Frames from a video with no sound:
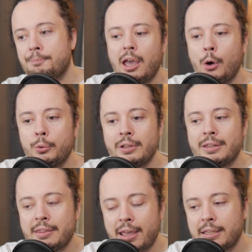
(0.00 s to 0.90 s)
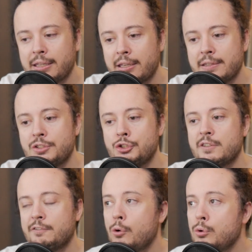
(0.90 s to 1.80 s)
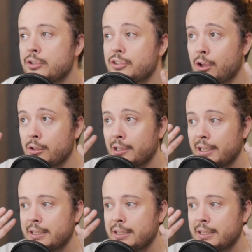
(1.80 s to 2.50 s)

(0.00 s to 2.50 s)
I would in that case just focus on